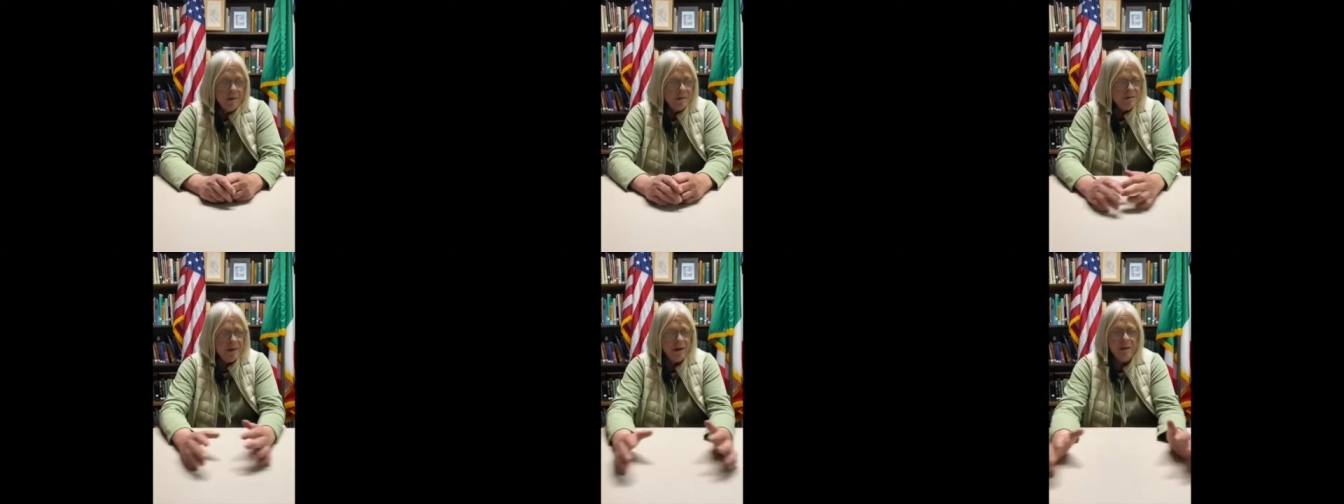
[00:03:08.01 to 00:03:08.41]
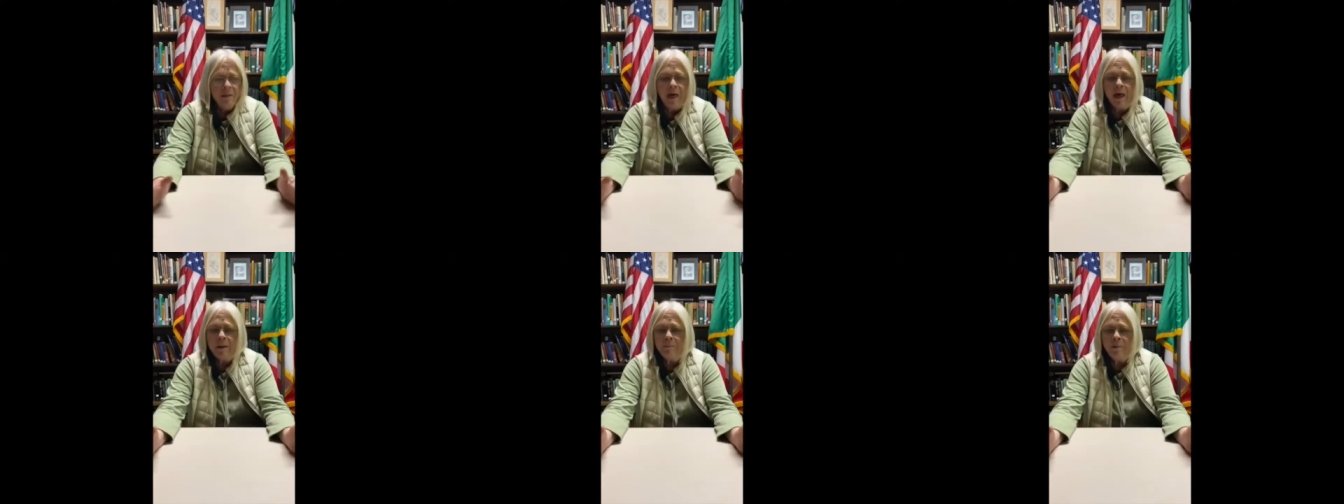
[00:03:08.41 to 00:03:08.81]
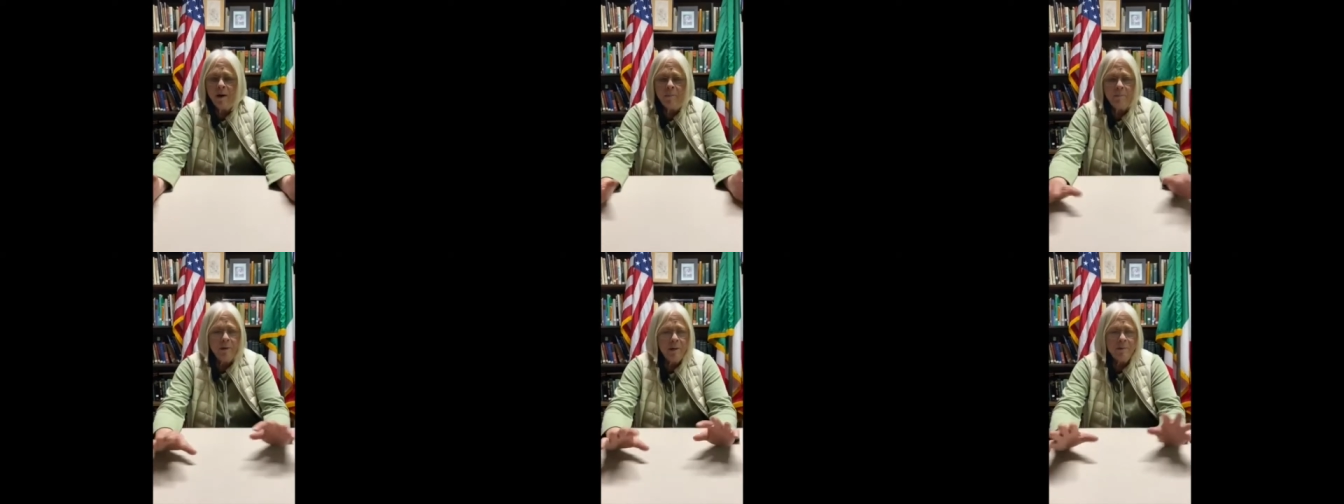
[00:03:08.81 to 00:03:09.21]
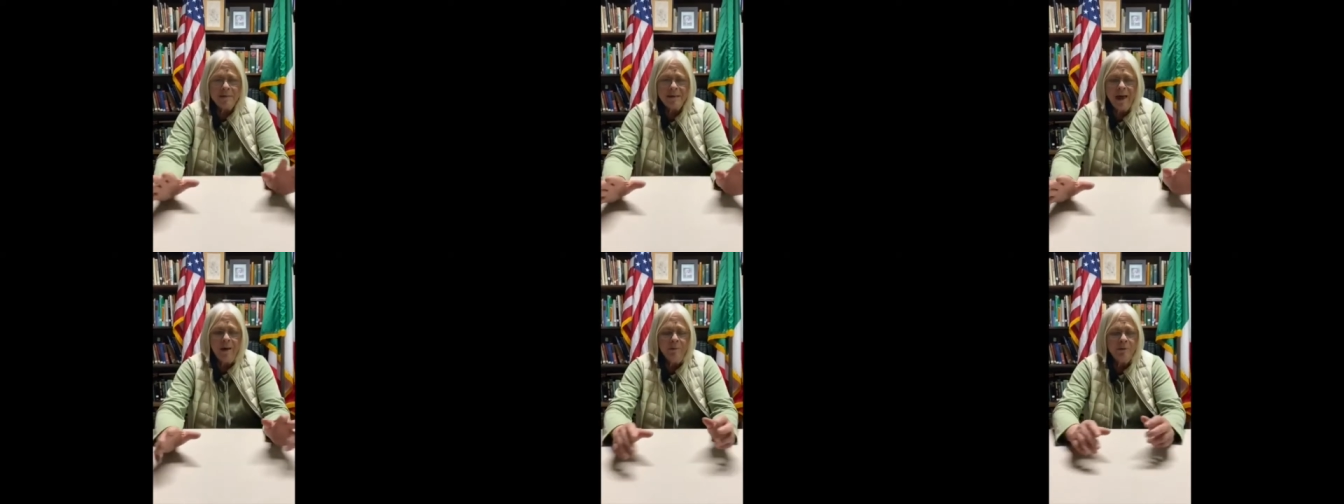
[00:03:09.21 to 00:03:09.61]
She had a lot of property. It was
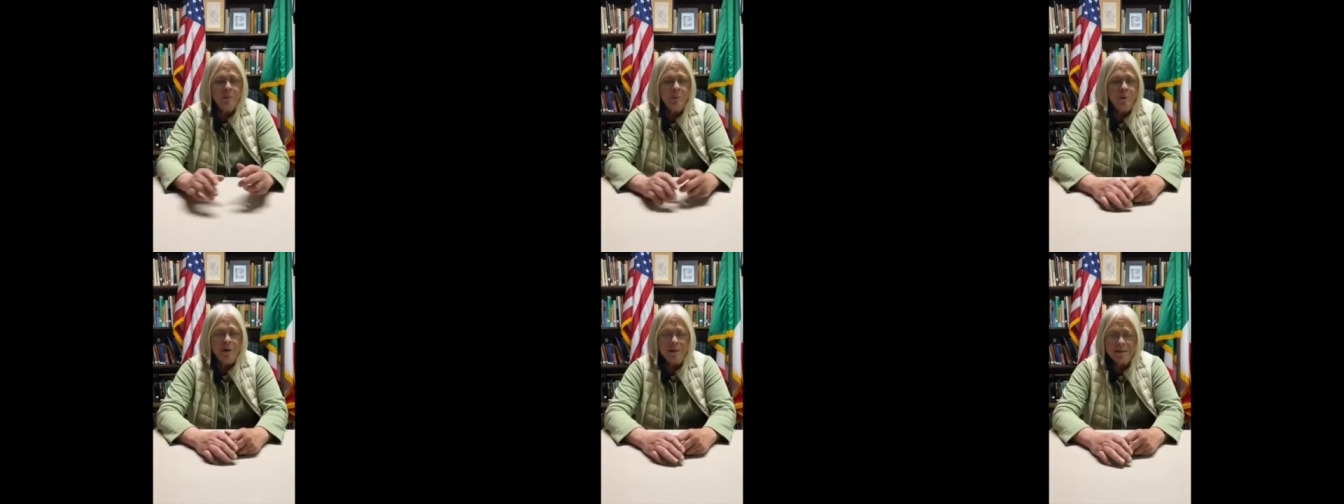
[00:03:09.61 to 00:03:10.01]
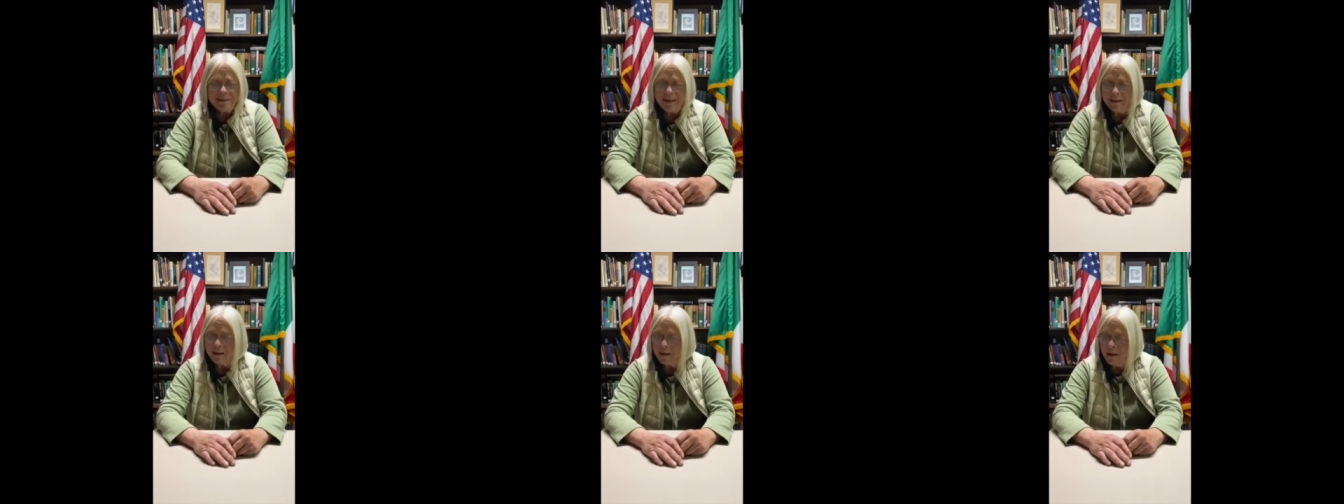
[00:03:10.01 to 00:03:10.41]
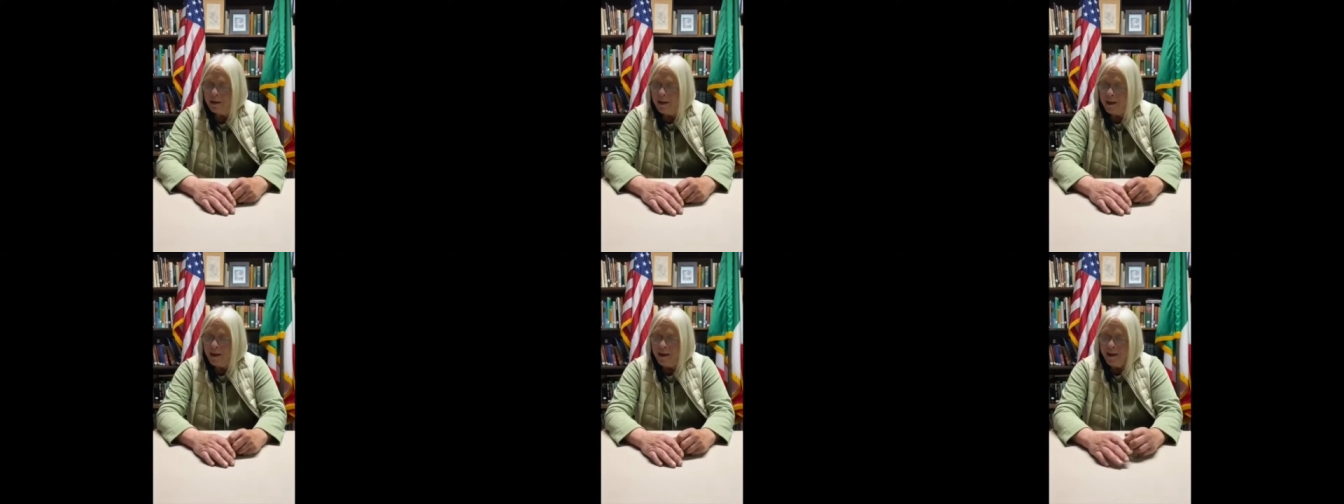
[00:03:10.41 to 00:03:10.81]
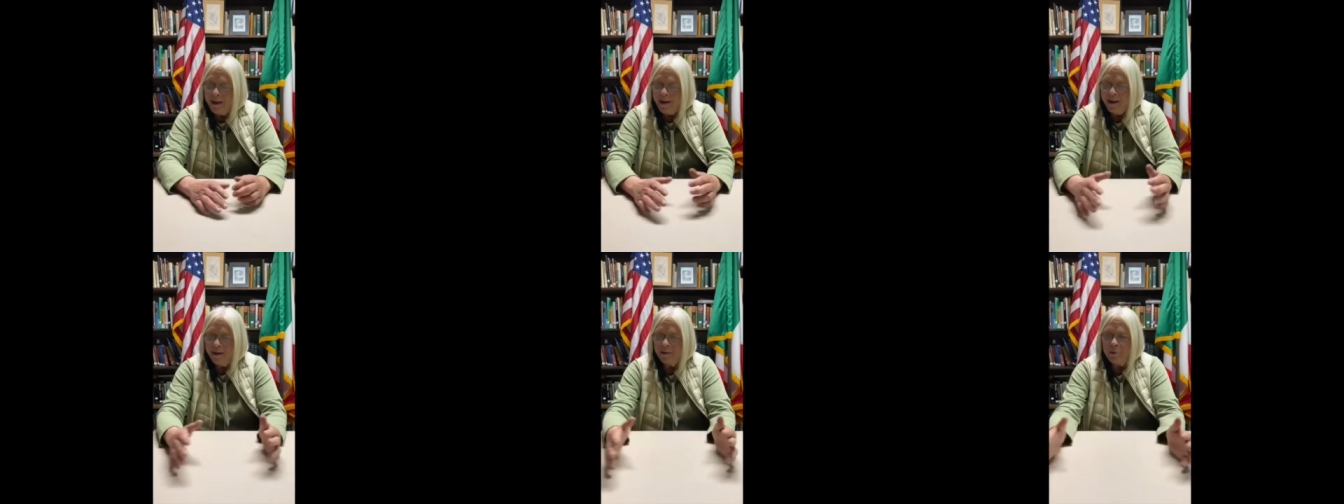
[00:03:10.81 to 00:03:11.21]
out in the woods,
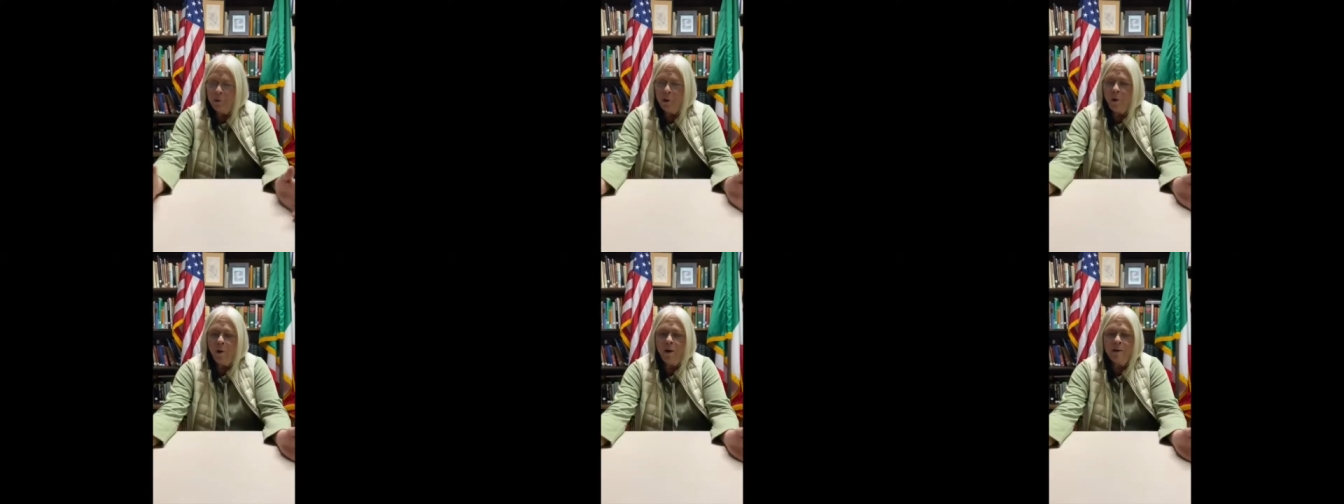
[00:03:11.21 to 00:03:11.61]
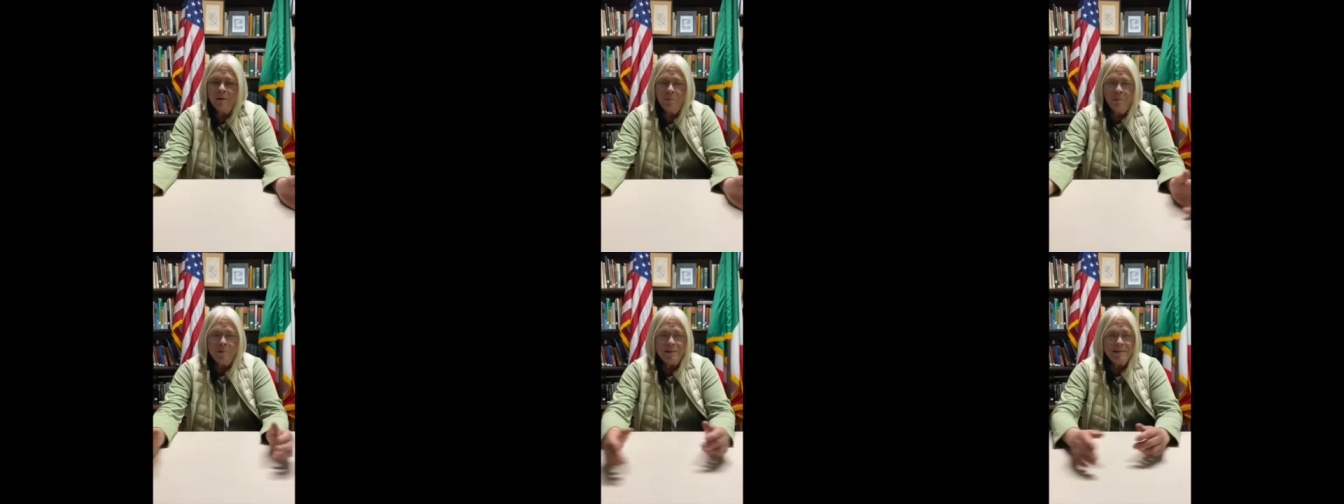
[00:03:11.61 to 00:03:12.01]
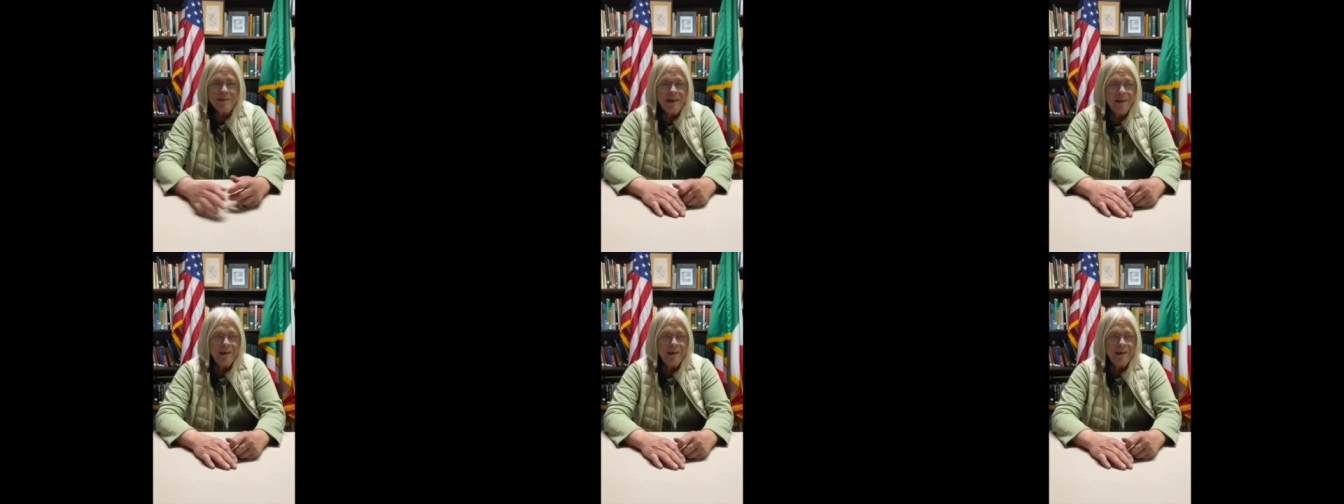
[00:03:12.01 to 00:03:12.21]
and her garden was